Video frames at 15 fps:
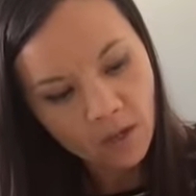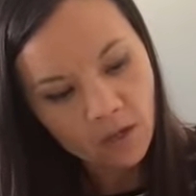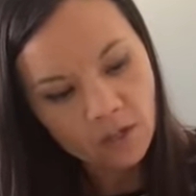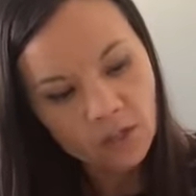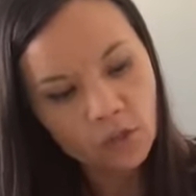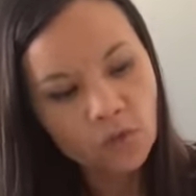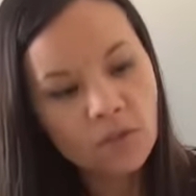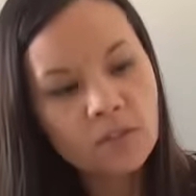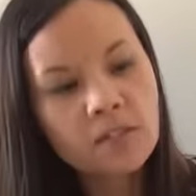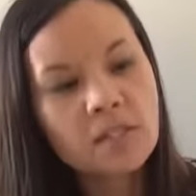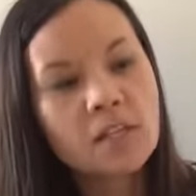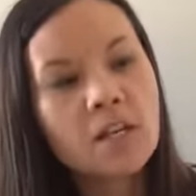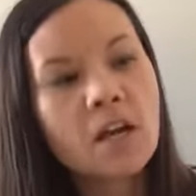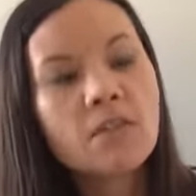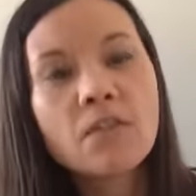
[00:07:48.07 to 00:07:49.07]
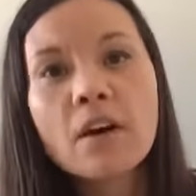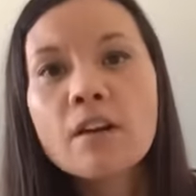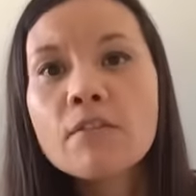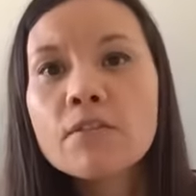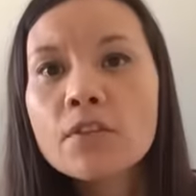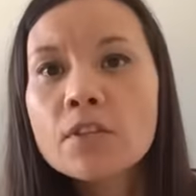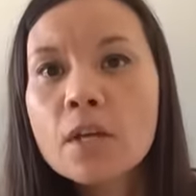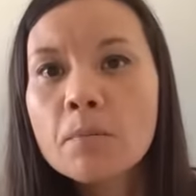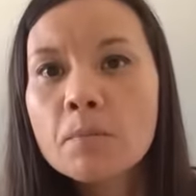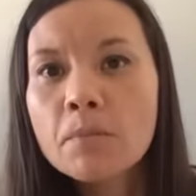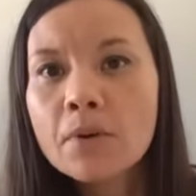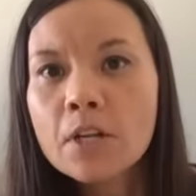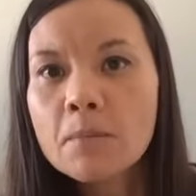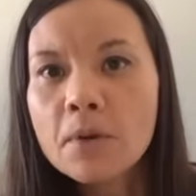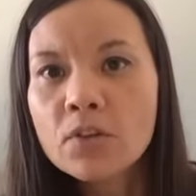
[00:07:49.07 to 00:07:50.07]
So you can see I've got it filled up
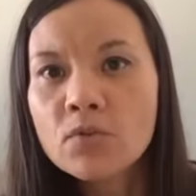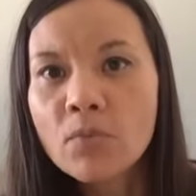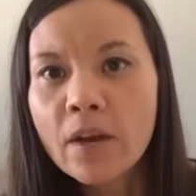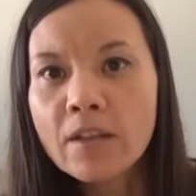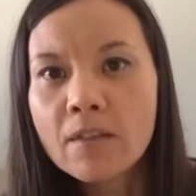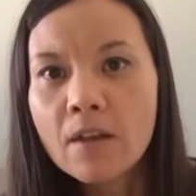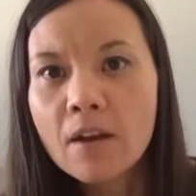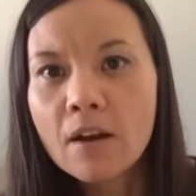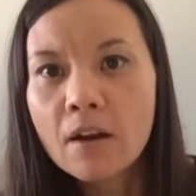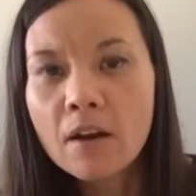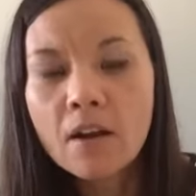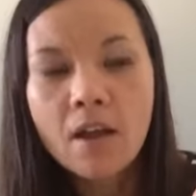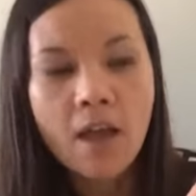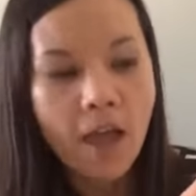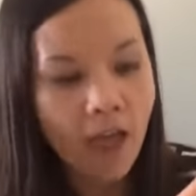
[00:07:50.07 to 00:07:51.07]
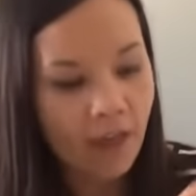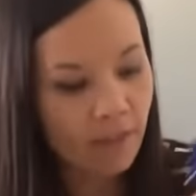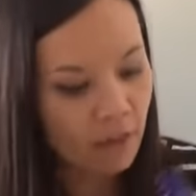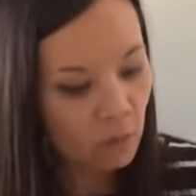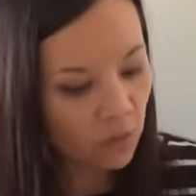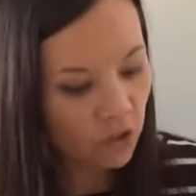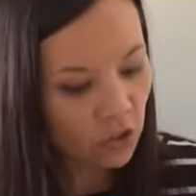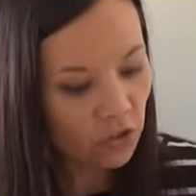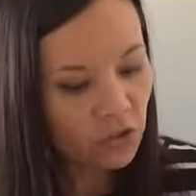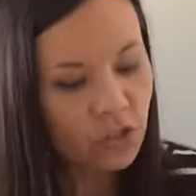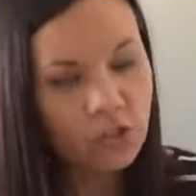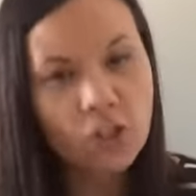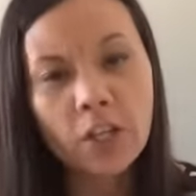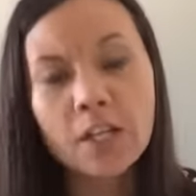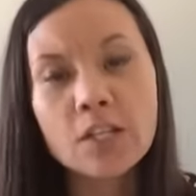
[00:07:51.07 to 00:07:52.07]
pretty much right there. And then what you're
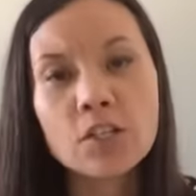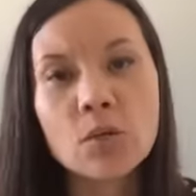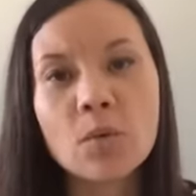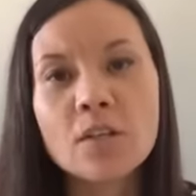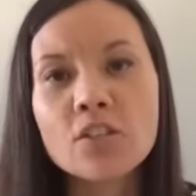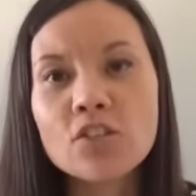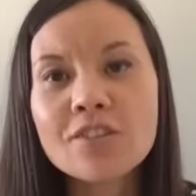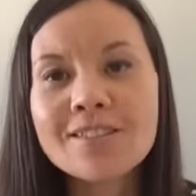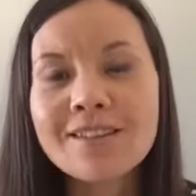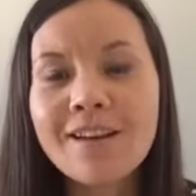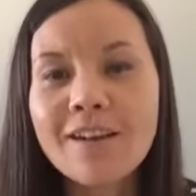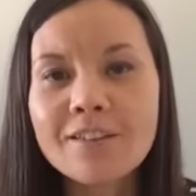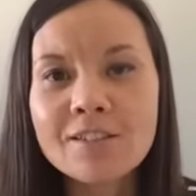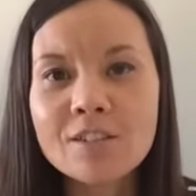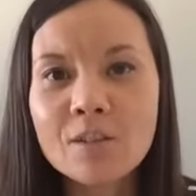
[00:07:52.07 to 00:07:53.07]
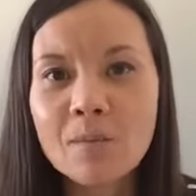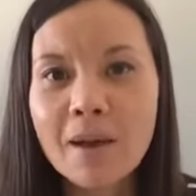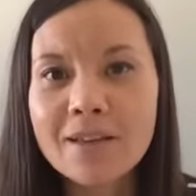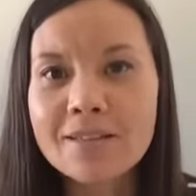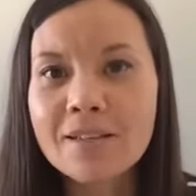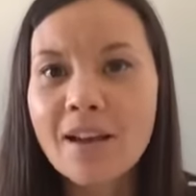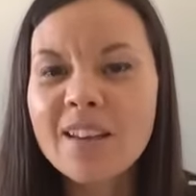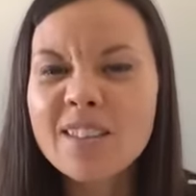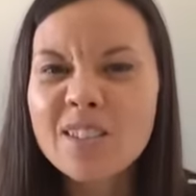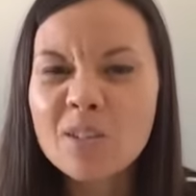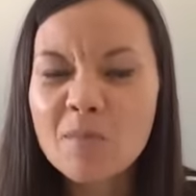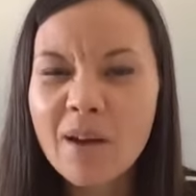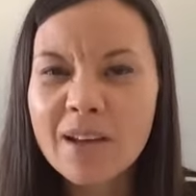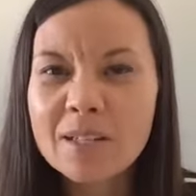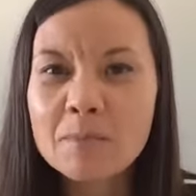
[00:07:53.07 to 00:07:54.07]
gonna do is just customize
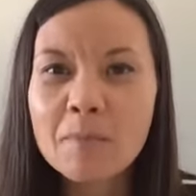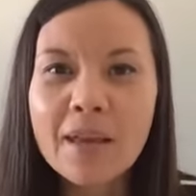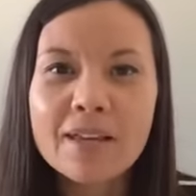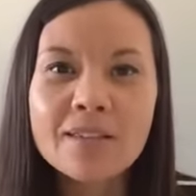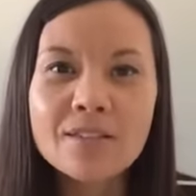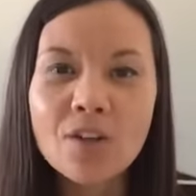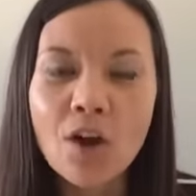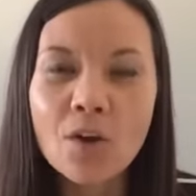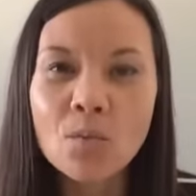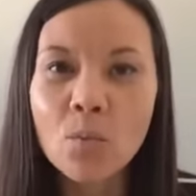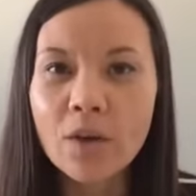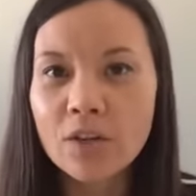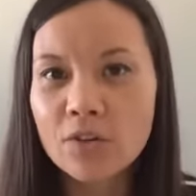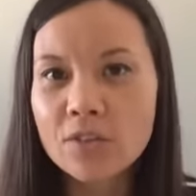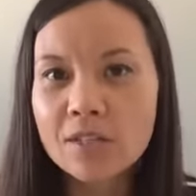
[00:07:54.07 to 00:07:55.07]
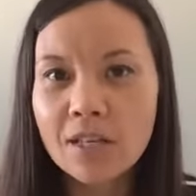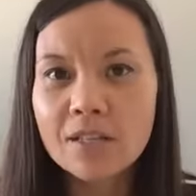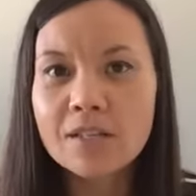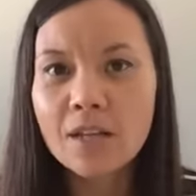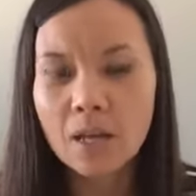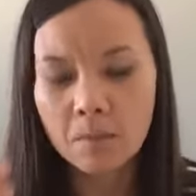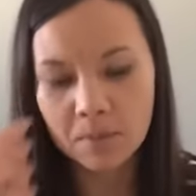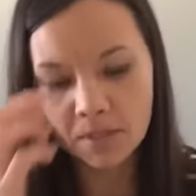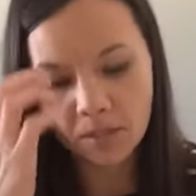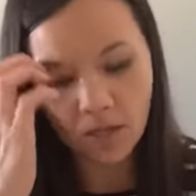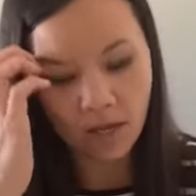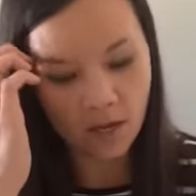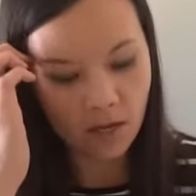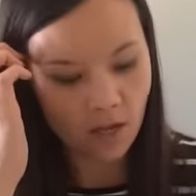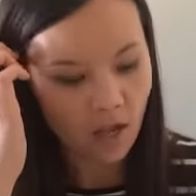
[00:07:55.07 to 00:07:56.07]
based on what your skin type is
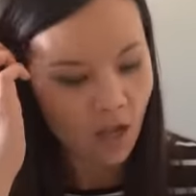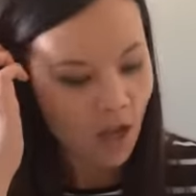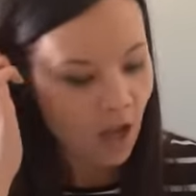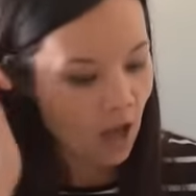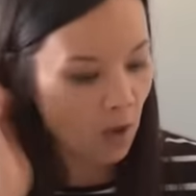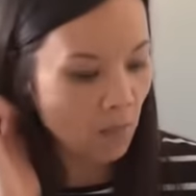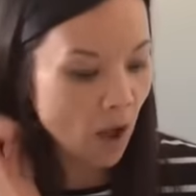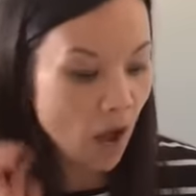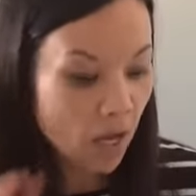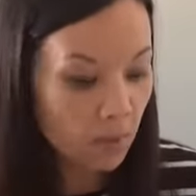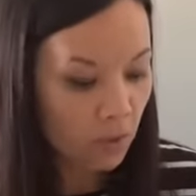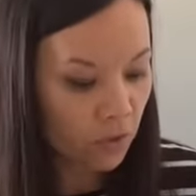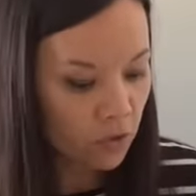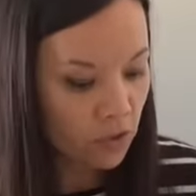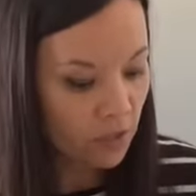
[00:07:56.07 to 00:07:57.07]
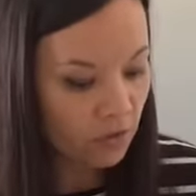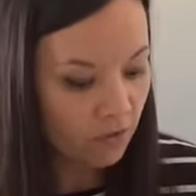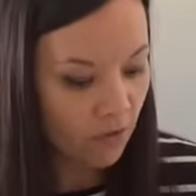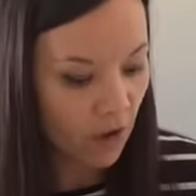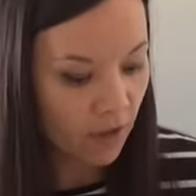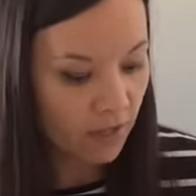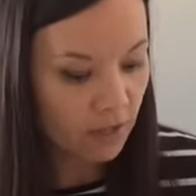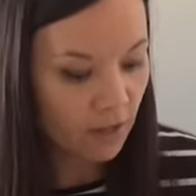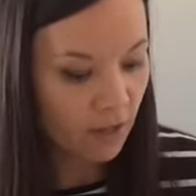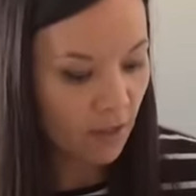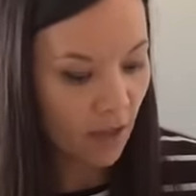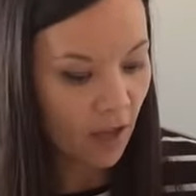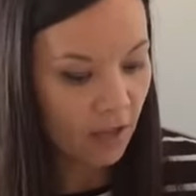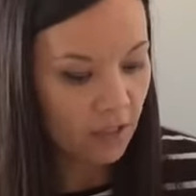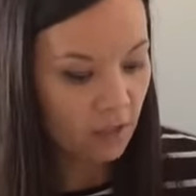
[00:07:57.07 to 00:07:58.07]
like. I personally find
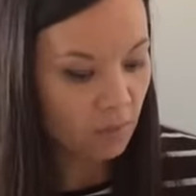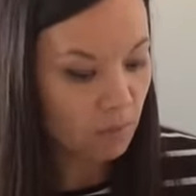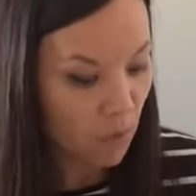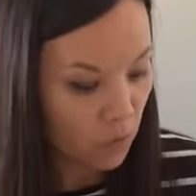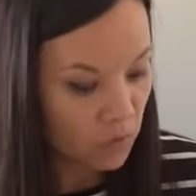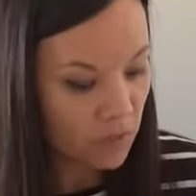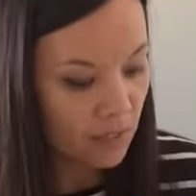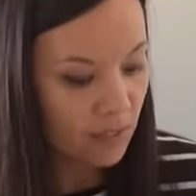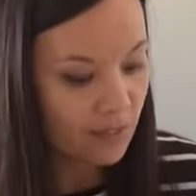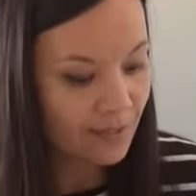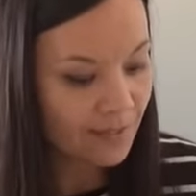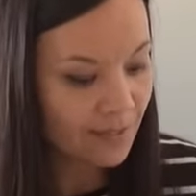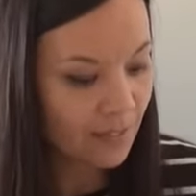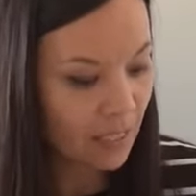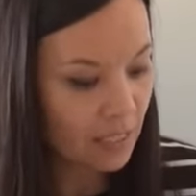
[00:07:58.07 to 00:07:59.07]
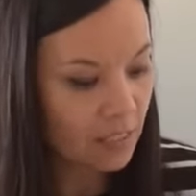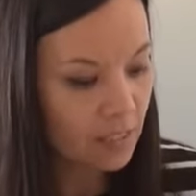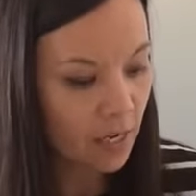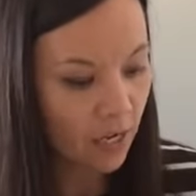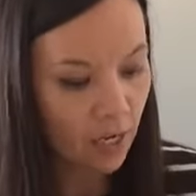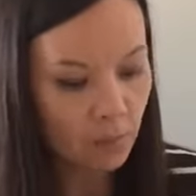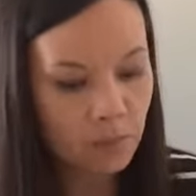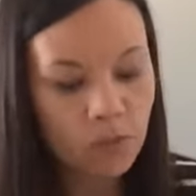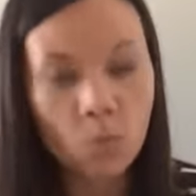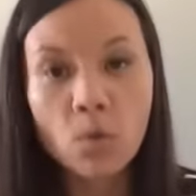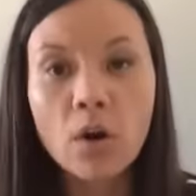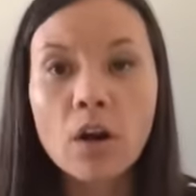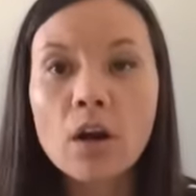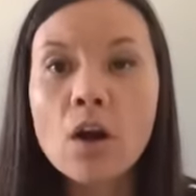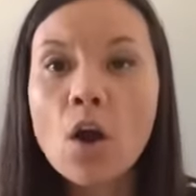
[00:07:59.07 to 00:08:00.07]
that most skin types work